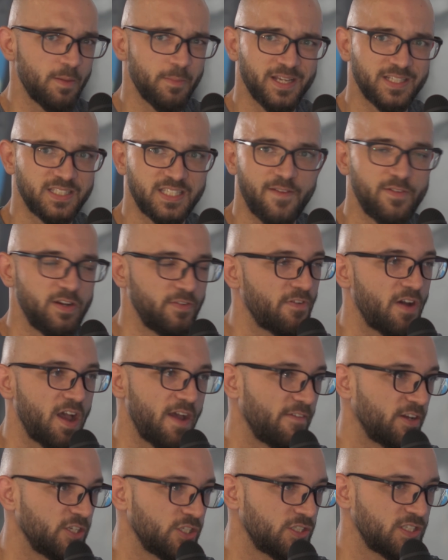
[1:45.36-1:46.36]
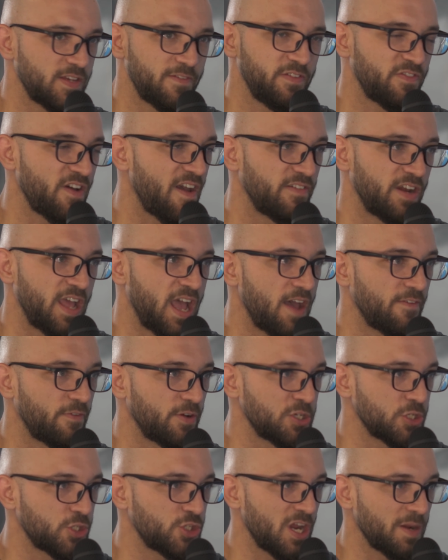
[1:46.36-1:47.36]
like 75. 75 and a half. I
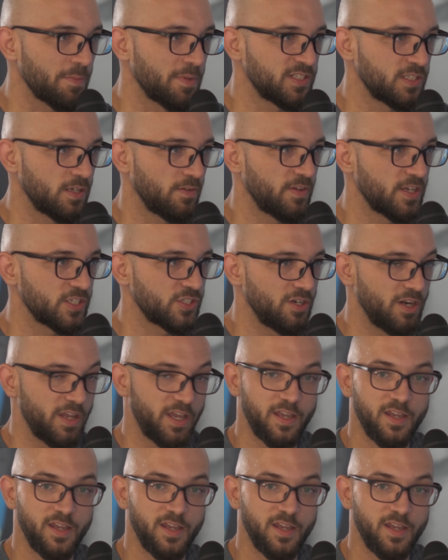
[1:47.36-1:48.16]
just checked myself yesterday.